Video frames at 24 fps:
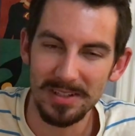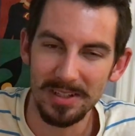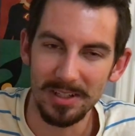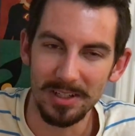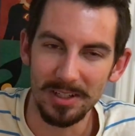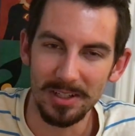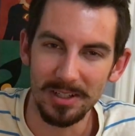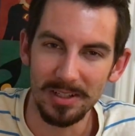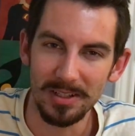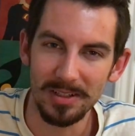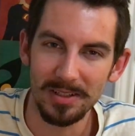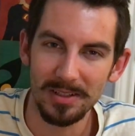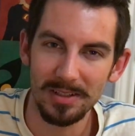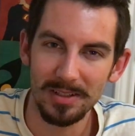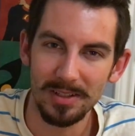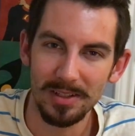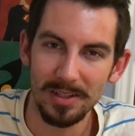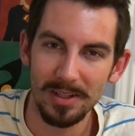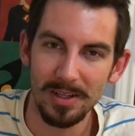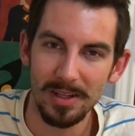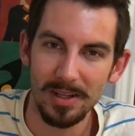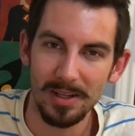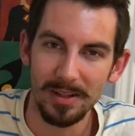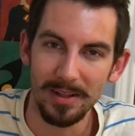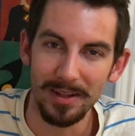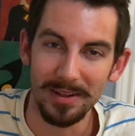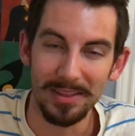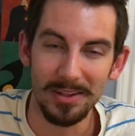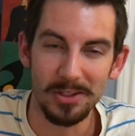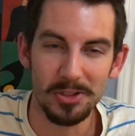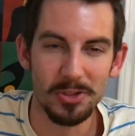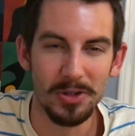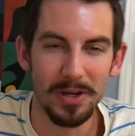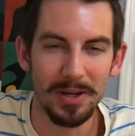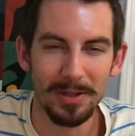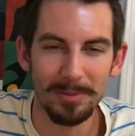Like they
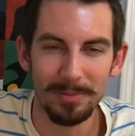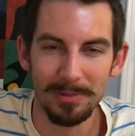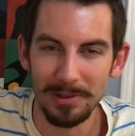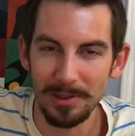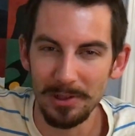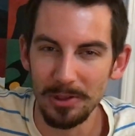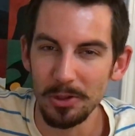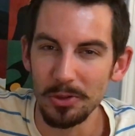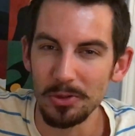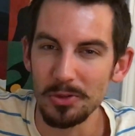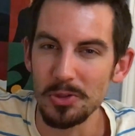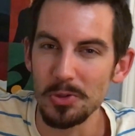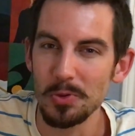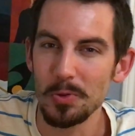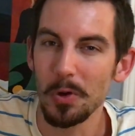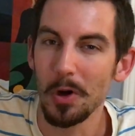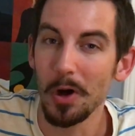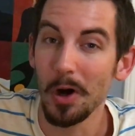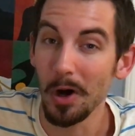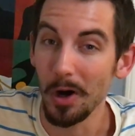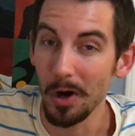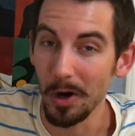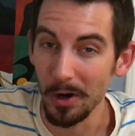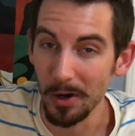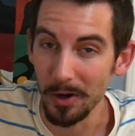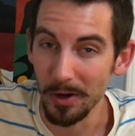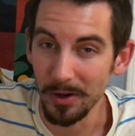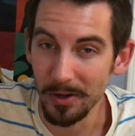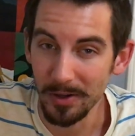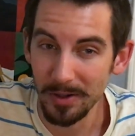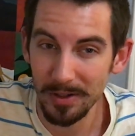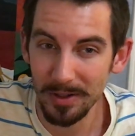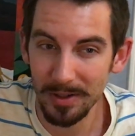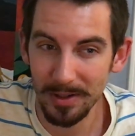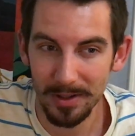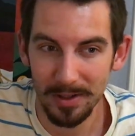tried it a little too
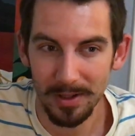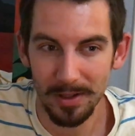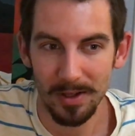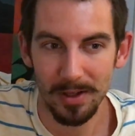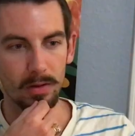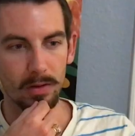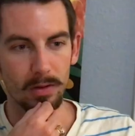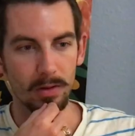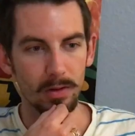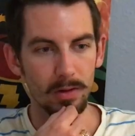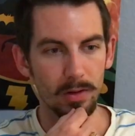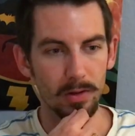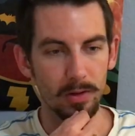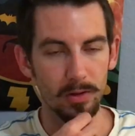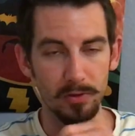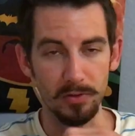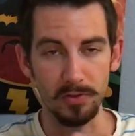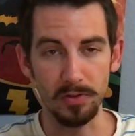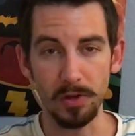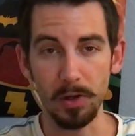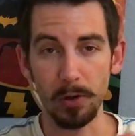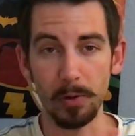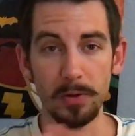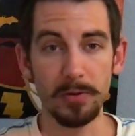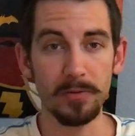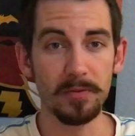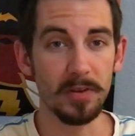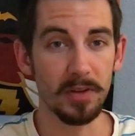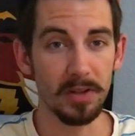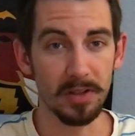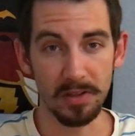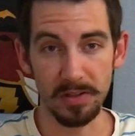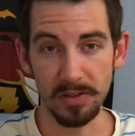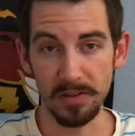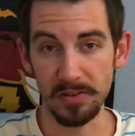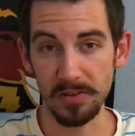hard. There's no
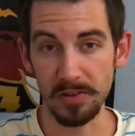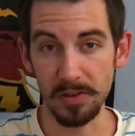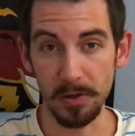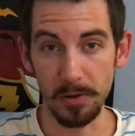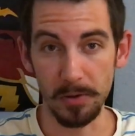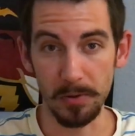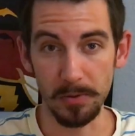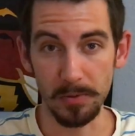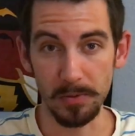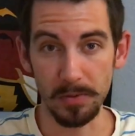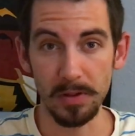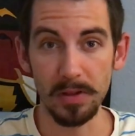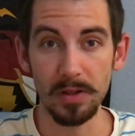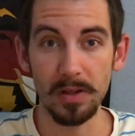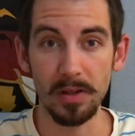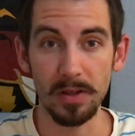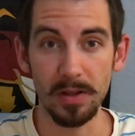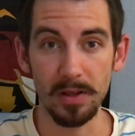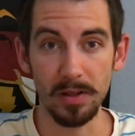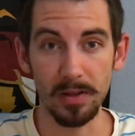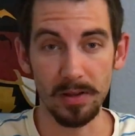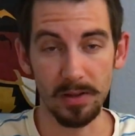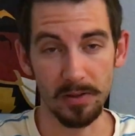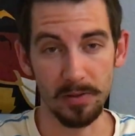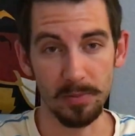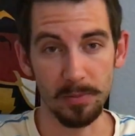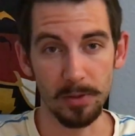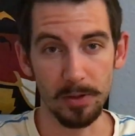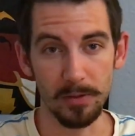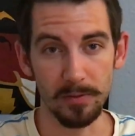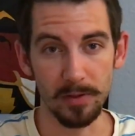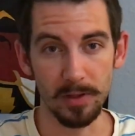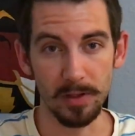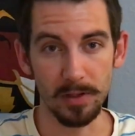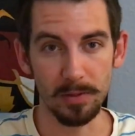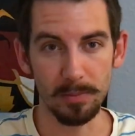Infinity Stone in this
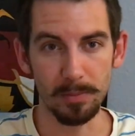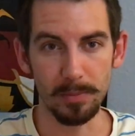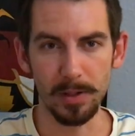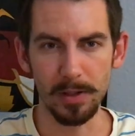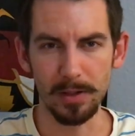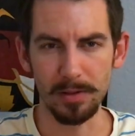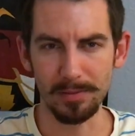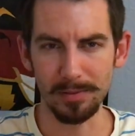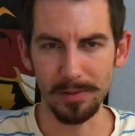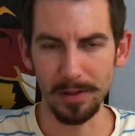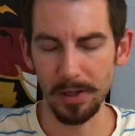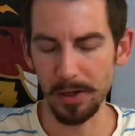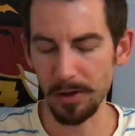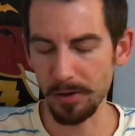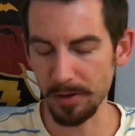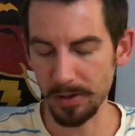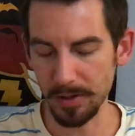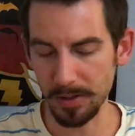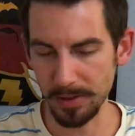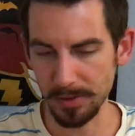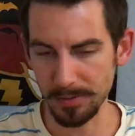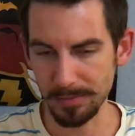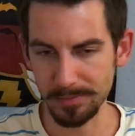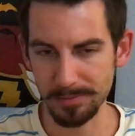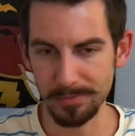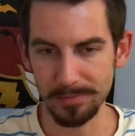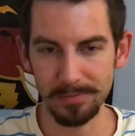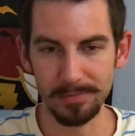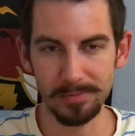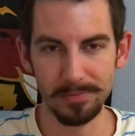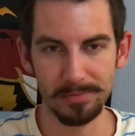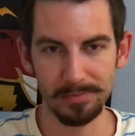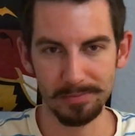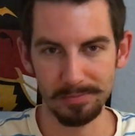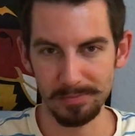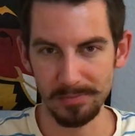movie, but they already
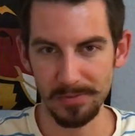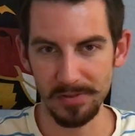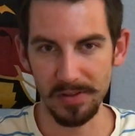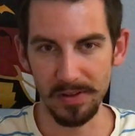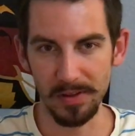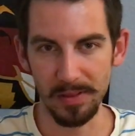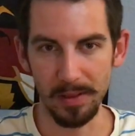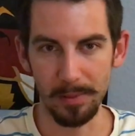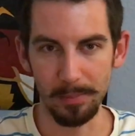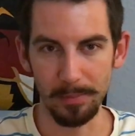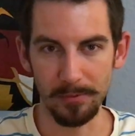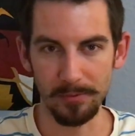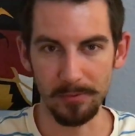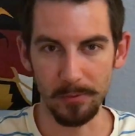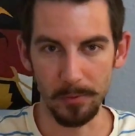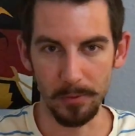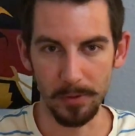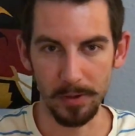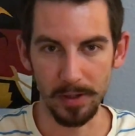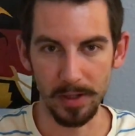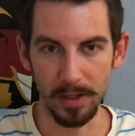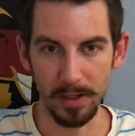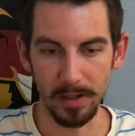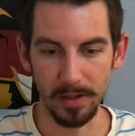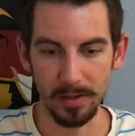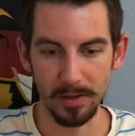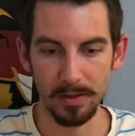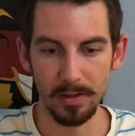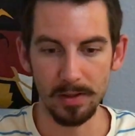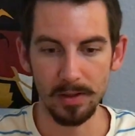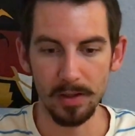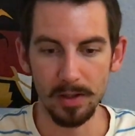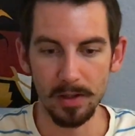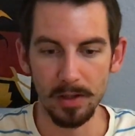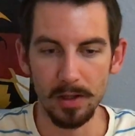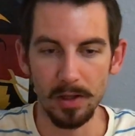said that beforehand.
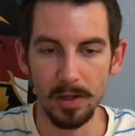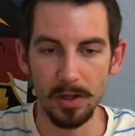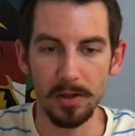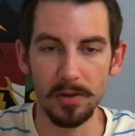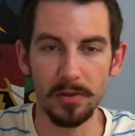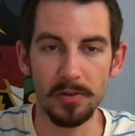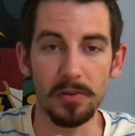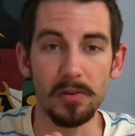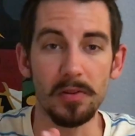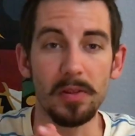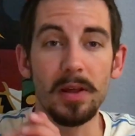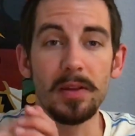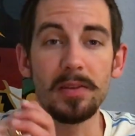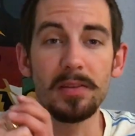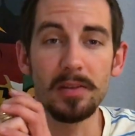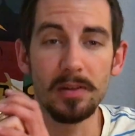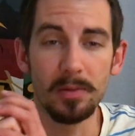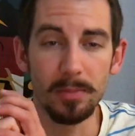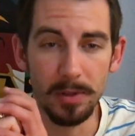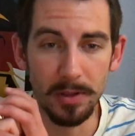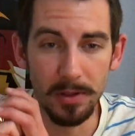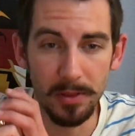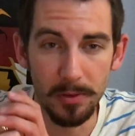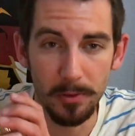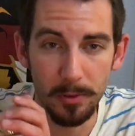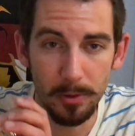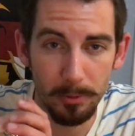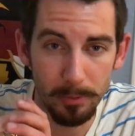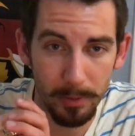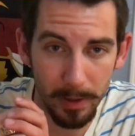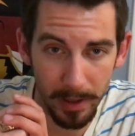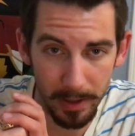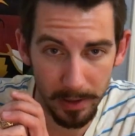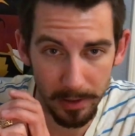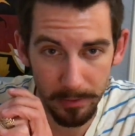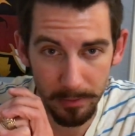So that's going to be in Thor
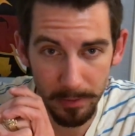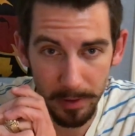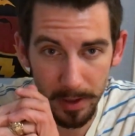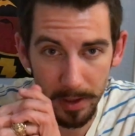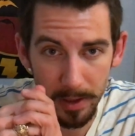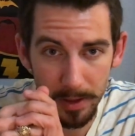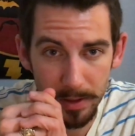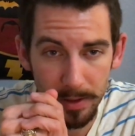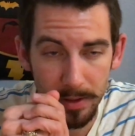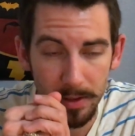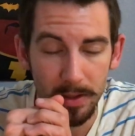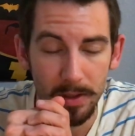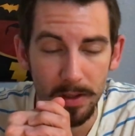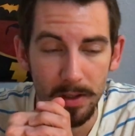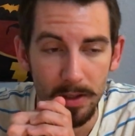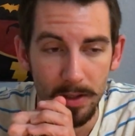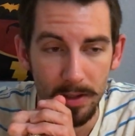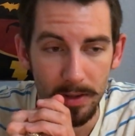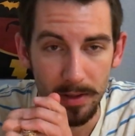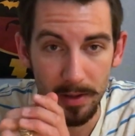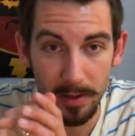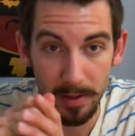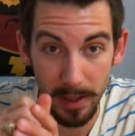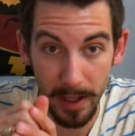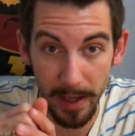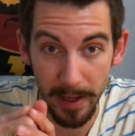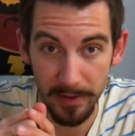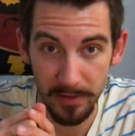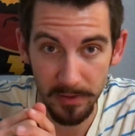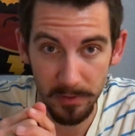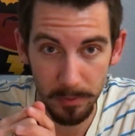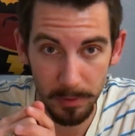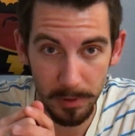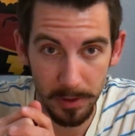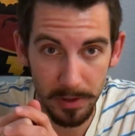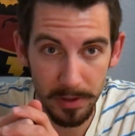Ragnarok, the
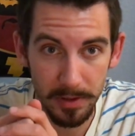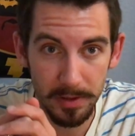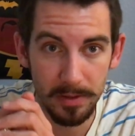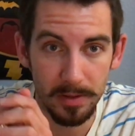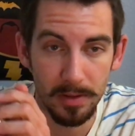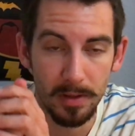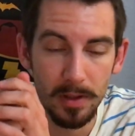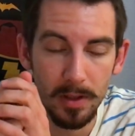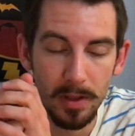last one.